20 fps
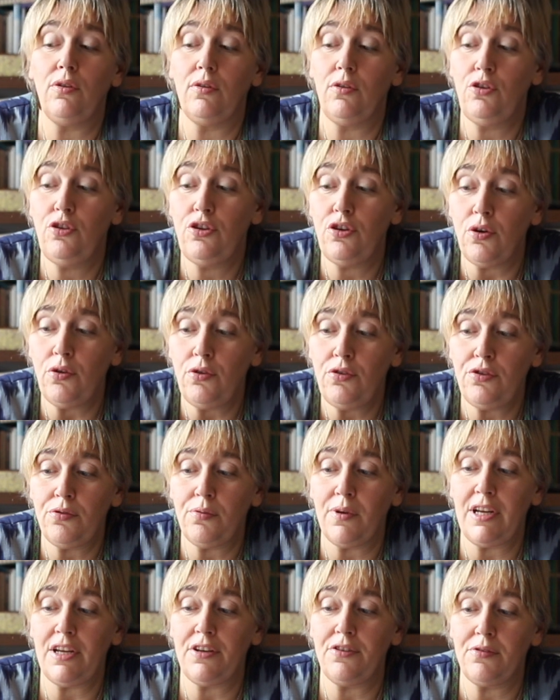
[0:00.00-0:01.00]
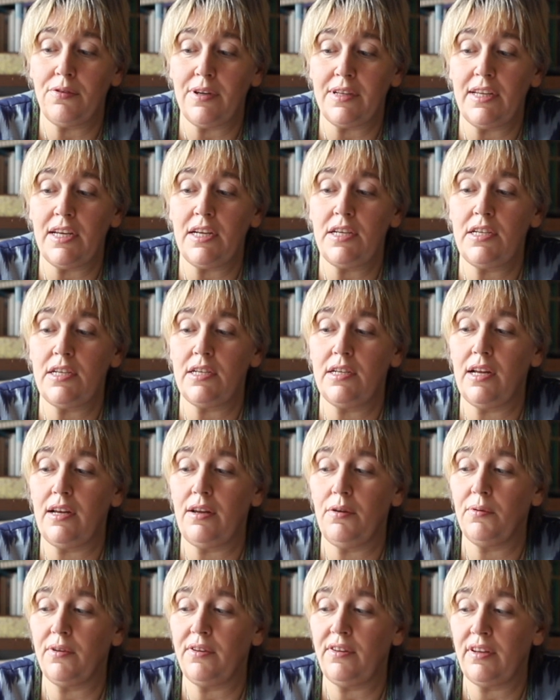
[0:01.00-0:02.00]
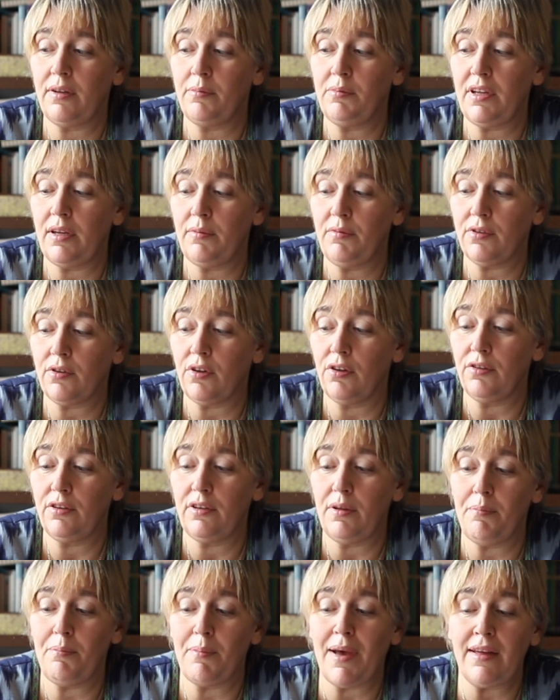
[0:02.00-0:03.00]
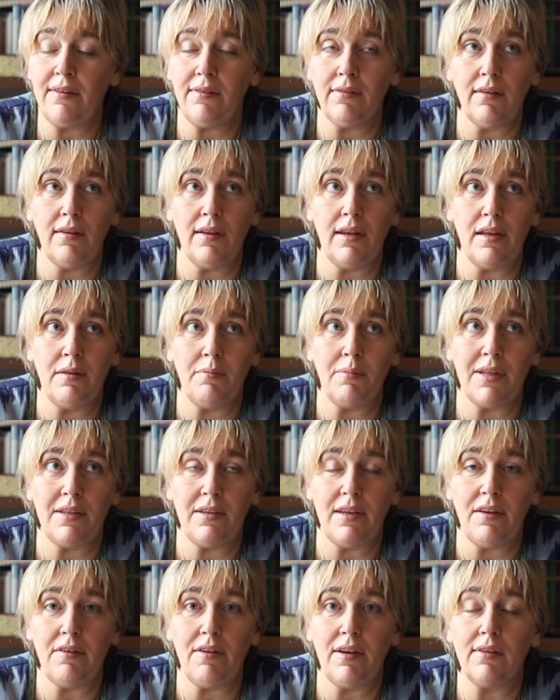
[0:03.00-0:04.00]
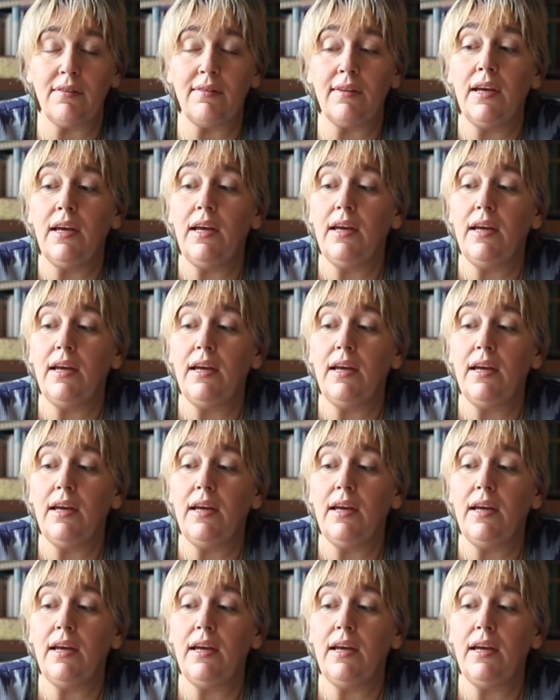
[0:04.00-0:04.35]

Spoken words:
usually, traditionally, was sometimes called the masculine materials.